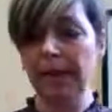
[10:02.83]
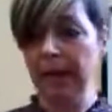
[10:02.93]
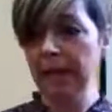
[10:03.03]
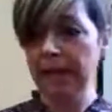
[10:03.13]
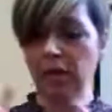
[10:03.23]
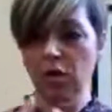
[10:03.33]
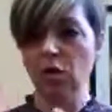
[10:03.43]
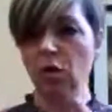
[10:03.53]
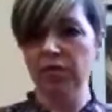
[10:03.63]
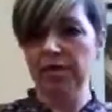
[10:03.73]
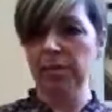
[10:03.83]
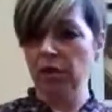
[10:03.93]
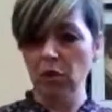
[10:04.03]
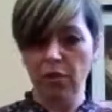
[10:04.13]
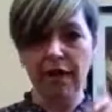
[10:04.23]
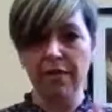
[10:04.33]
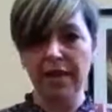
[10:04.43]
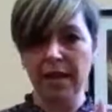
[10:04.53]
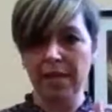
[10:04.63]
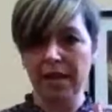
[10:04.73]
a bit like in the chorus where you're there
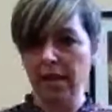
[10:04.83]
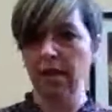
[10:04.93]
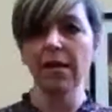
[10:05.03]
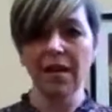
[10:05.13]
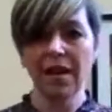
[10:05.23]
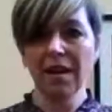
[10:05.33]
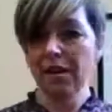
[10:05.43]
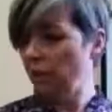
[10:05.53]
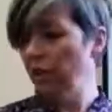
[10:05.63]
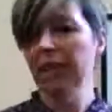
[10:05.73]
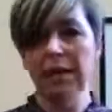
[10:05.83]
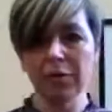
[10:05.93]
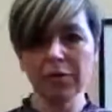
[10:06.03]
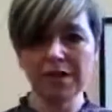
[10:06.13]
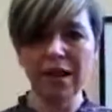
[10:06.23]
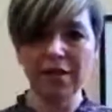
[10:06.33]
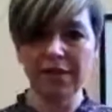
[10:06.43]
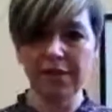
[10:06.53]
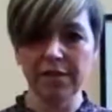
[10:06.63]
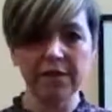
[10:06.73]
and I'm here, you're going to keep those
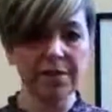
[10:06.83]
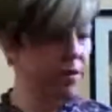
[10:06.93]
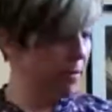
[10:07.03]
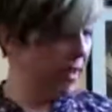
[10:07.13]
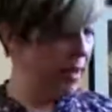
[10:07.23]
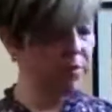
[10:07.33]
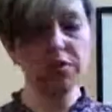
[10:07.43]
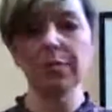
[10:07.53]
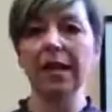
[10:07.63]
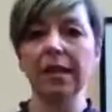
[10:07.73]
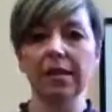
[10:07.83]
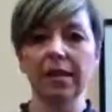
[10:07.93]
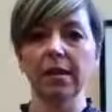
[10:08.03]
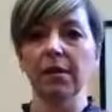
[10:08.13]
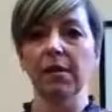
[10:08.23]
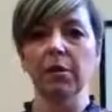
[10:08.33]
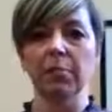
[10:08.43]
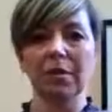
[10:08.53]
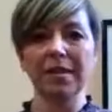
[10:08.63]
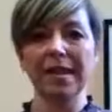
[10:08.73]
characters. So when I'm doing anything, I'm going
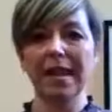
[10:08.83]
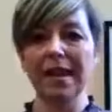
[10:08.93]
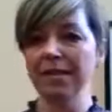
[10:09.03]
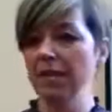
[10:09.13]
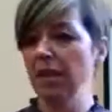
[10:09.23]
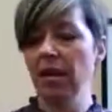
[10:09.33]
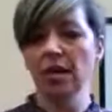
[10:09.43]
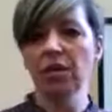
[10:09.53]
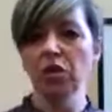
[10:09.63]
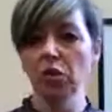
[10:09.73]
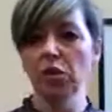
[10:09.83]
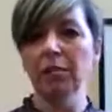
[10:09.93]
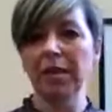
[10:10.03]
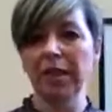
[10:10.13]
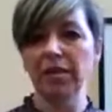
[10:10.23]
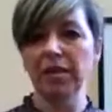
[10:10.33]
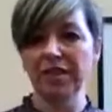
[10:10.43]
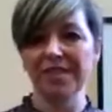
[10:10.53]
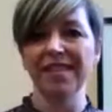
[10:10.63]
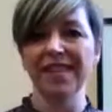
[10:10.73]
to be with this hand, and you're going to be here in
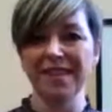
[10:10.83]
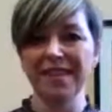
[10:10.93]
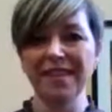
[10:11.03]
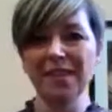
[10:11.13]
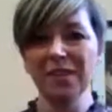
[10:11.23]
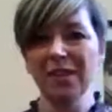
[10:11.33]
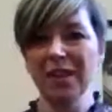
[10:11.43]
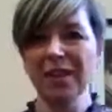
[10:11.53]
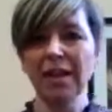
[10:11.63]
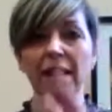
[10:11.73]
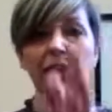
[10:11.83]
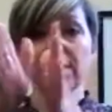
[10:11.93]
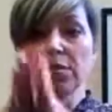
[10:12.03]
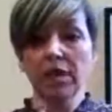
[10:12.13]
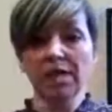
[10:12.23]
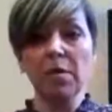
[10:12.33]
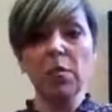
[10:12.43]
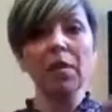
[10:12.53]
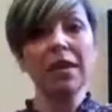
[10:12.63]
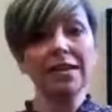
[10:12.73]
the sea. Okay, so there's
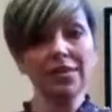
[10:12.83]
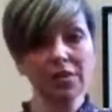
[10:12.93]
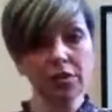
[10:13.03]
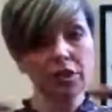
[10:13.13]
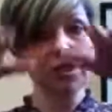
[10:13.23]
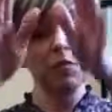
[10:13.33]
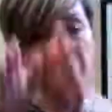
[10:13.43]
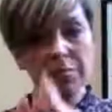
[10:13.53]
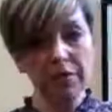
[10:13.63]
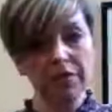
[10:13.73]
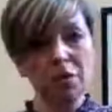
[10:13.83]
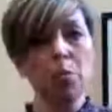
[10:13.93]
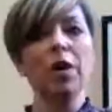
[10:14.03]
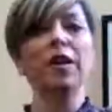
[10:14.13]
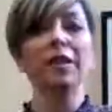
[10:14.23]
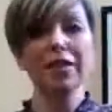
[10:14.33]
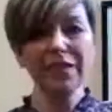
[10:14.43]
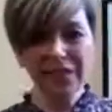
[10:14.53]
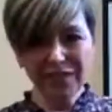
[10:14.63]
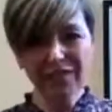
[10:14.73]
my waves. Can you give me some lovely
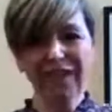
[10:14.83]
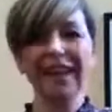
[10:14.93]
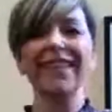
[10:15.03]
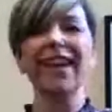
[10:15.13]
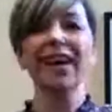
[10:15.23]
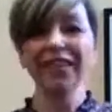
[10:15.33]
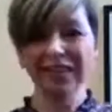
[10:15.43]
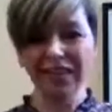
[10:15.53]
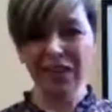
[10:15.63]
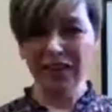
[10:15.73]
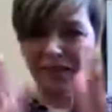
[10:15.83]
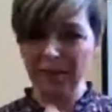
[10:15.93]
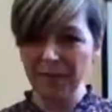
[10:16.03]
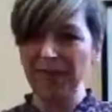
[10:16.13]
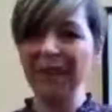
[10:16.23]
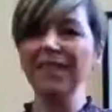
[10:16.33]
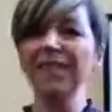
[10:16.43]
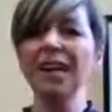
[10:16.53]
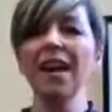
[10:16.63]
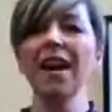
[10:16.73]
waves like that? Lovely
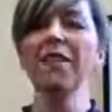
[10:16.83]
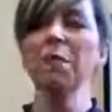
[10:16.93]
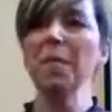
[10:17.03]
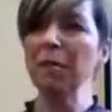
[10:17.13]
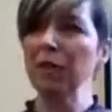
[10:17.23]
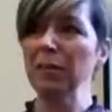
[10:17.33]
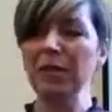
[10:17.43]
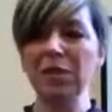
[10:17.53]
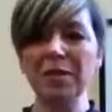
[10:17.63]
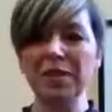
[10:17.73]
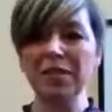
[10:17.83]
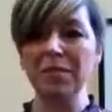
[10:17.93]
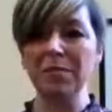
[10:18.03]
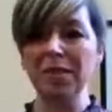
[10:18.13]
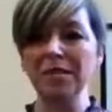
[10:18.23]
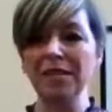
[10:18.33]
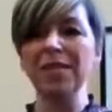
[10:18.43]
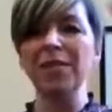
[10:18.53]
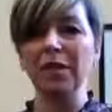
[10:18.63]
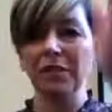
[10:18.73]
waves. And remember, we're going to be doing it to the
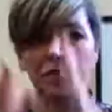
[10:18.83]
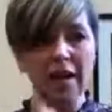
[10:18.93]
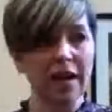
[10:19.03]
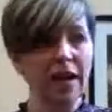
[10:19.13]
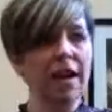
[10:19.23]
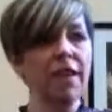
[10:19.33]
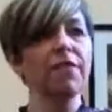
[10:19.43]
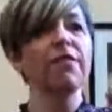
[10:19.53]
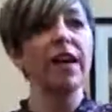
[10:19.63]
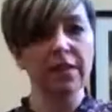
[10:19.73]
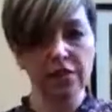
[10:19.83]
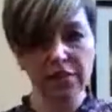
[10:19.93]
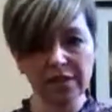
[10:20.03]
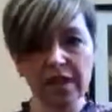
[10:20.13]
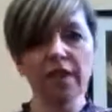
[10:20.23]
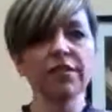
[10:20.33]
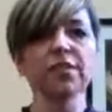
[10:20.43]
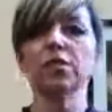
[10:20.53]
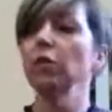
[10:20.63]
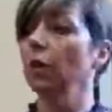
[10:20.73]
music. So if you ever find yourself
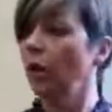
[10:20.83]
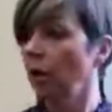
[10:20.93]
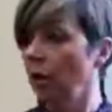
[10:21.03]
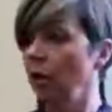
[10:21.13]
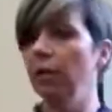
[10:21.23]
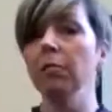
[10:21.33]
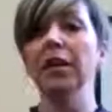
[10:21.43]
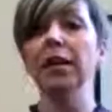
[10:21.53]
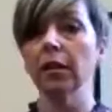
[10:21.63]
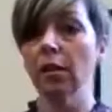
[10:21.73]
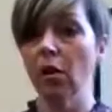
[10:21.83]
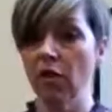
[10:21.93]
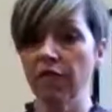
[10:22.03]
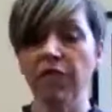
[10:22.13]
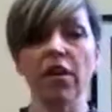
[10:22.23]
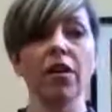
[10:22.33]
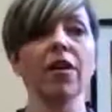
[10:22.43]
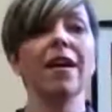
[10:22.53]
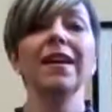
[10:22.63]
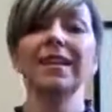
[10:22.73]
stuck in the middle of
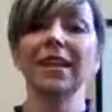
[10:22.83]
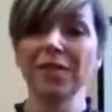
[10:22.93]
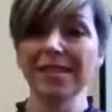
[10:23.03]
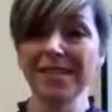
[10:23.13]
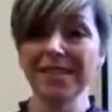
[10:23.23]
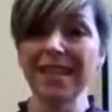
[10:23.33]
the, now the